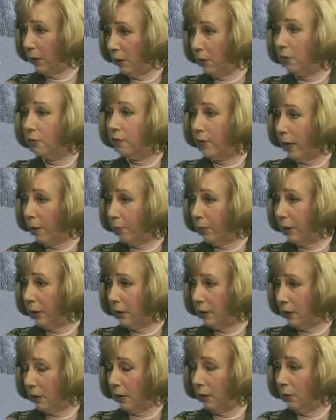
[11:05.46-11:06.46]
from single
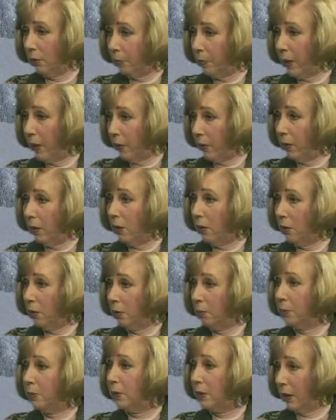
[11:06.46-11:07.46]
parent
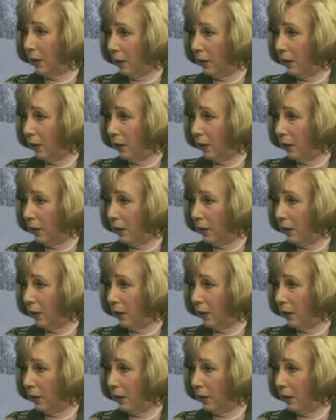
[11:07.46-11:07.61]
homes